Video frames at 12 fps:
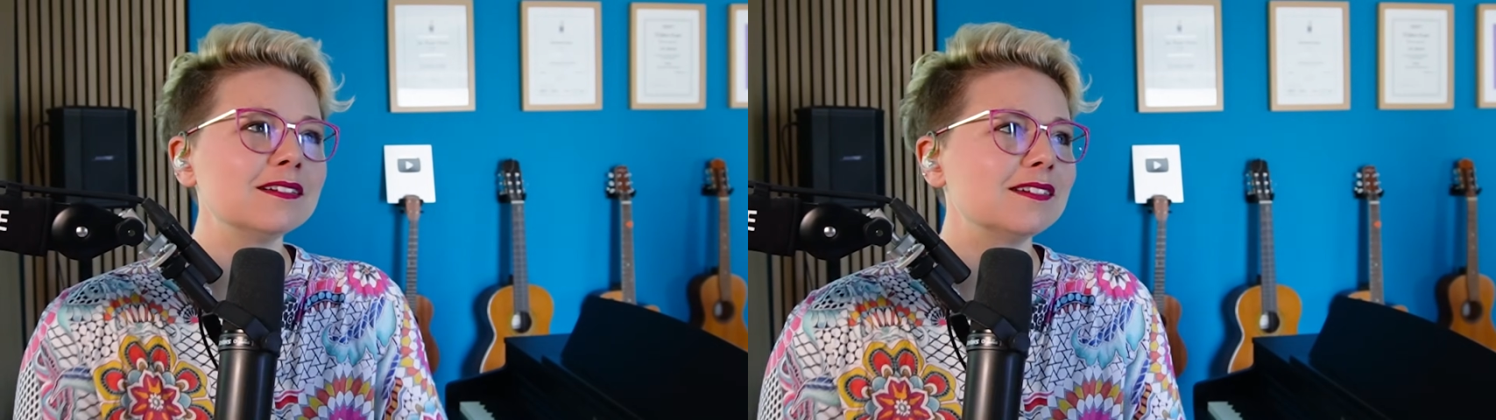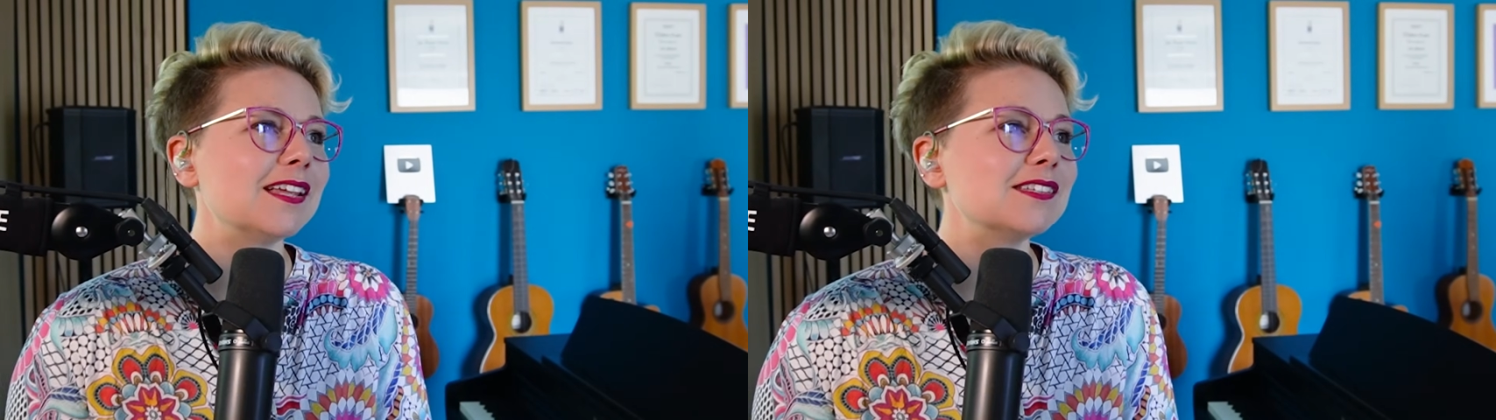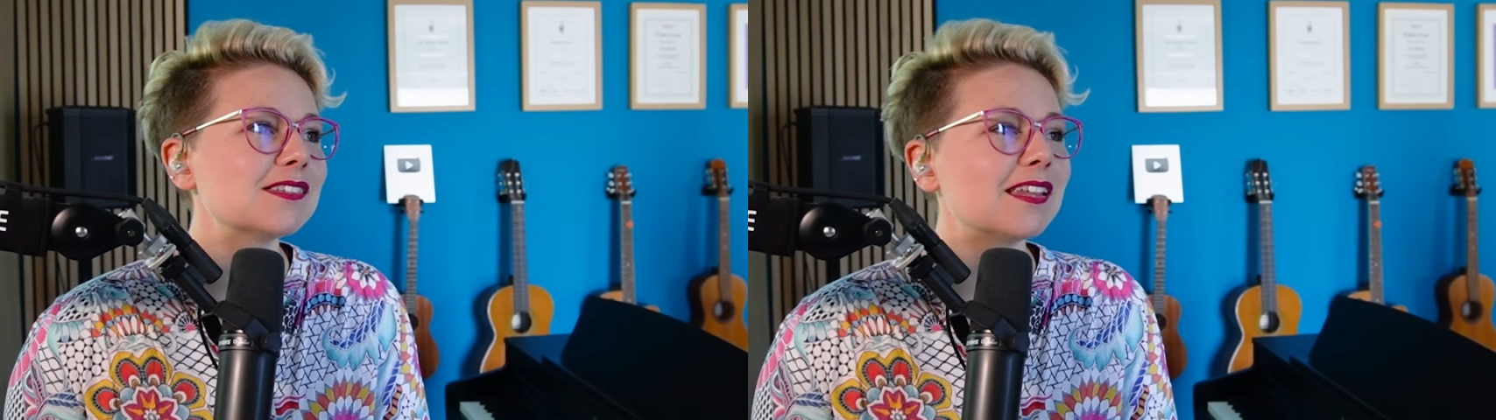
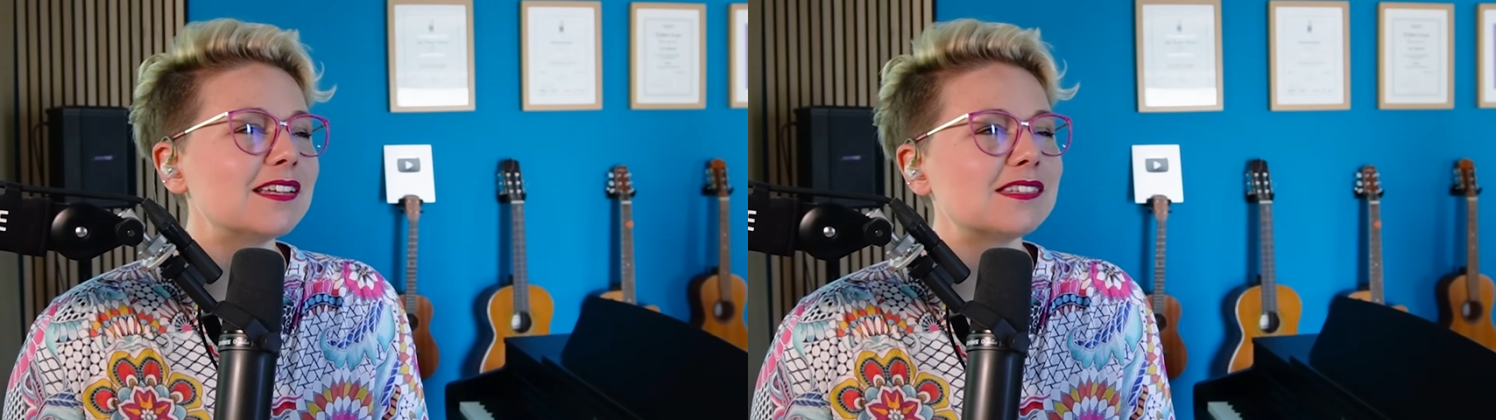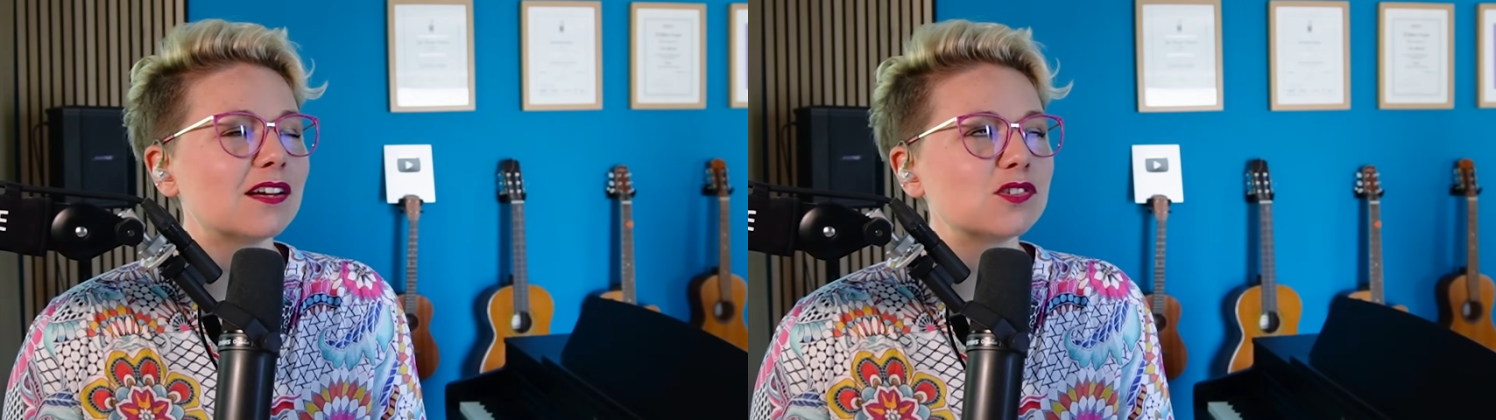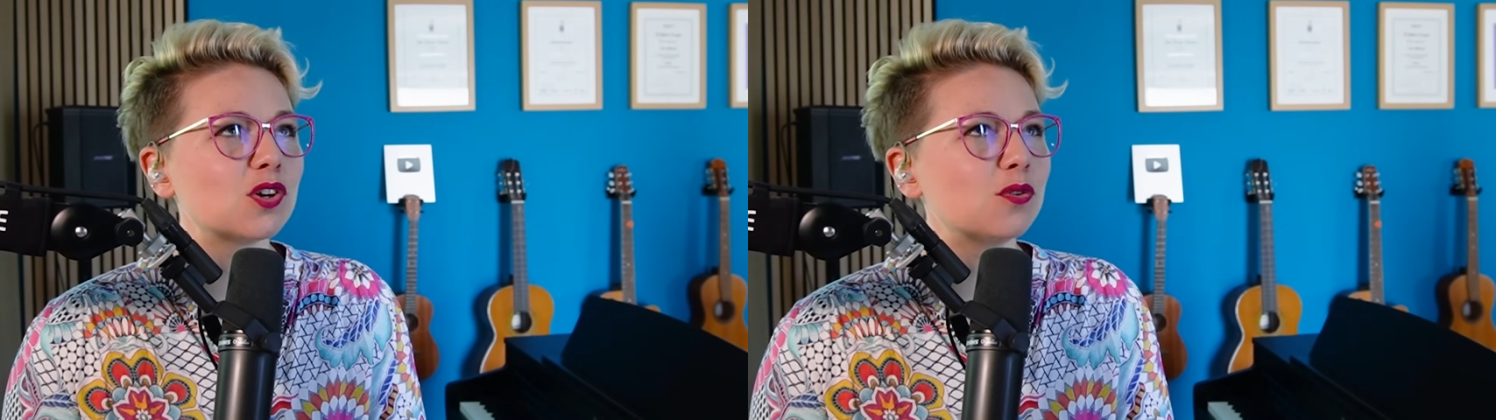That
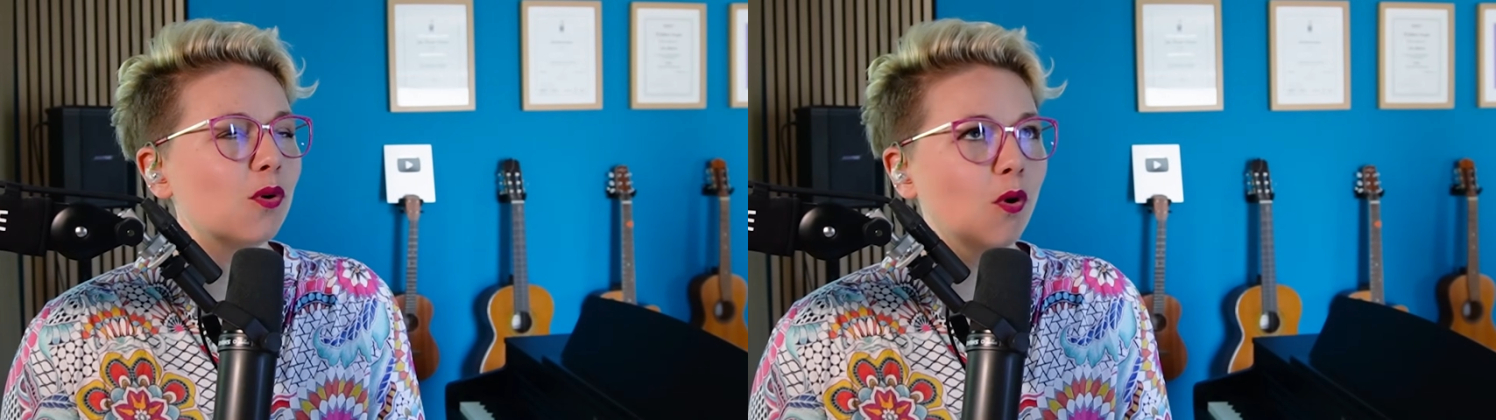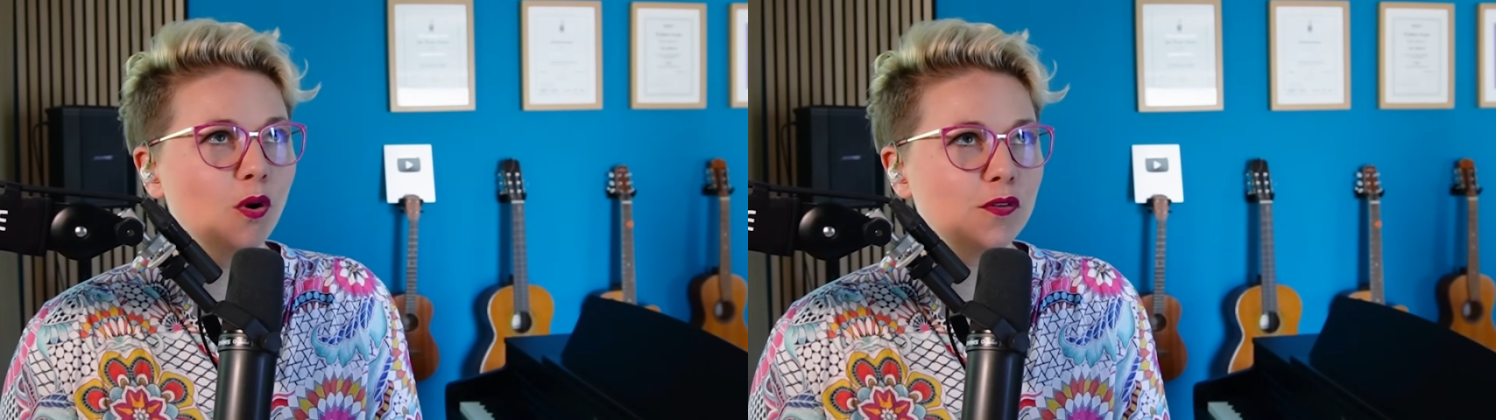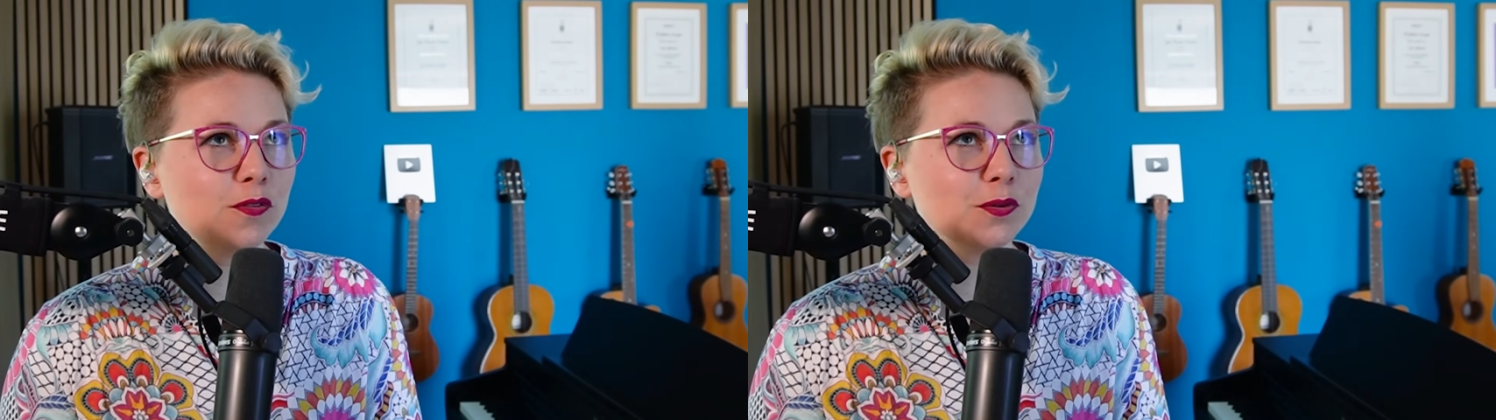sounds so
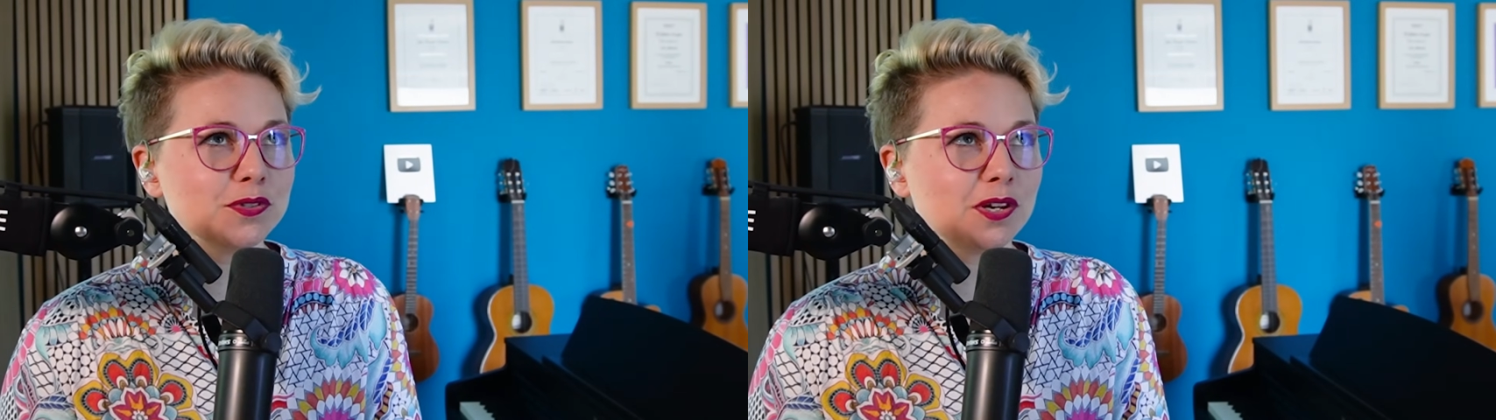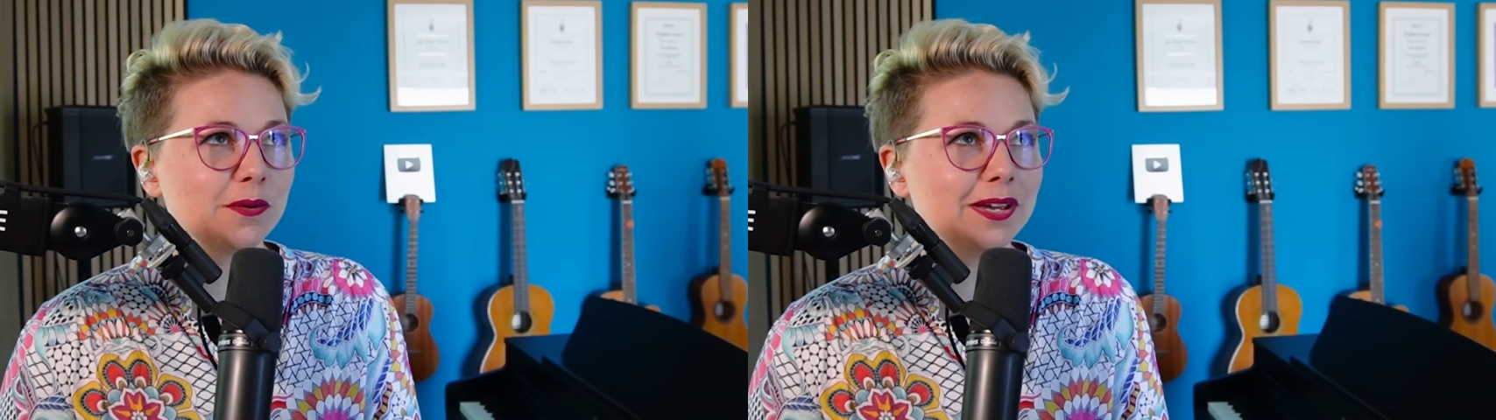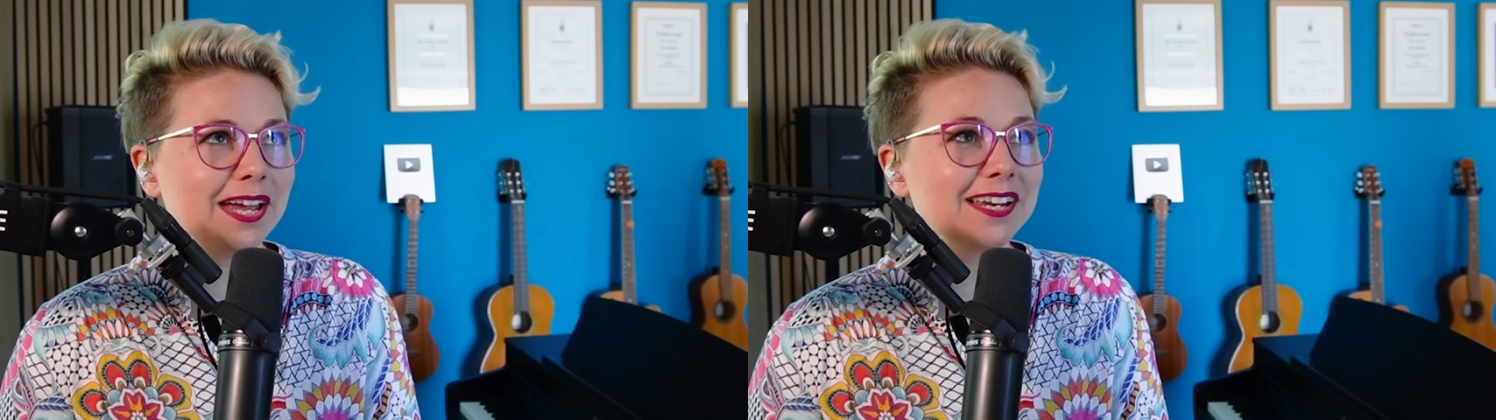awful, Zoe.